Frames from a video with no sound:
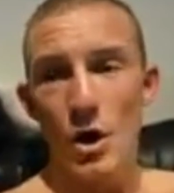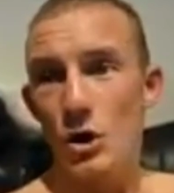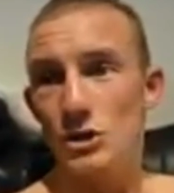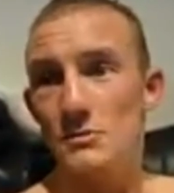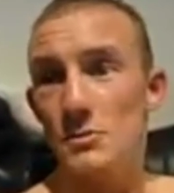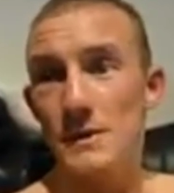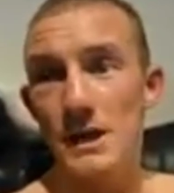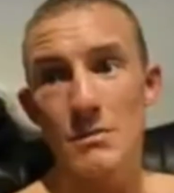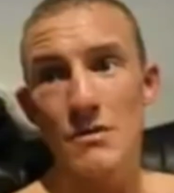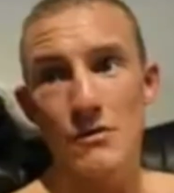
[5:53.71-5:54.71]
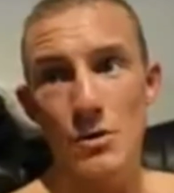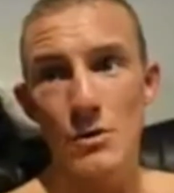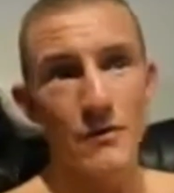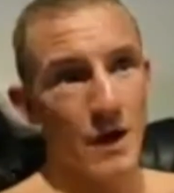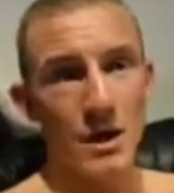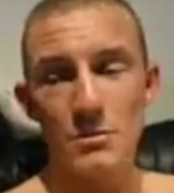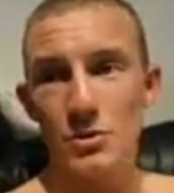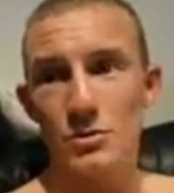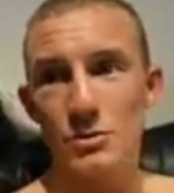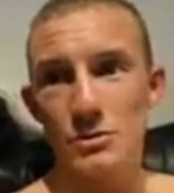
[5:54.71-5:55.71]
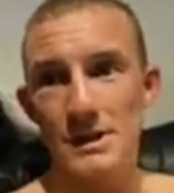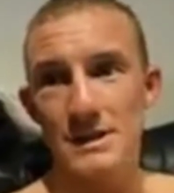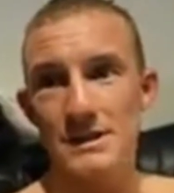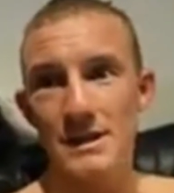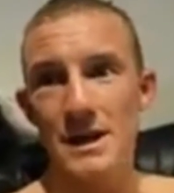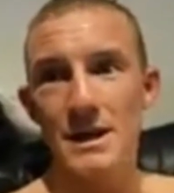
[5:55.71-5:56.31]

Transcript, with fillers: our gym's been here before with Callum, who's here today,